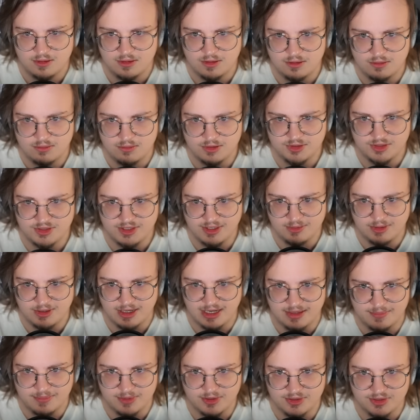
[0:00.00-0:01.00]
We'll see what
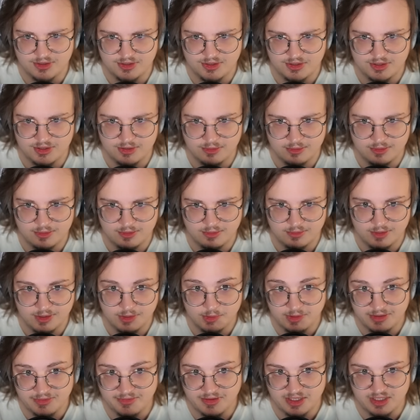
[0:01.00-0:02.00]
happens. I
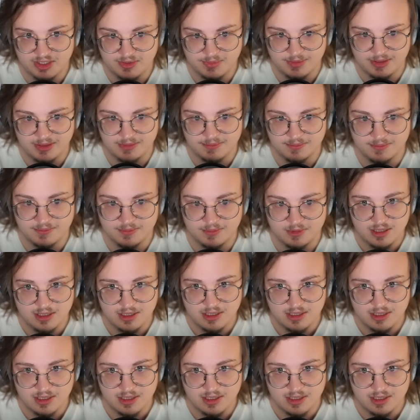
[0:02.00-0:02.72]
do have Ice Beam.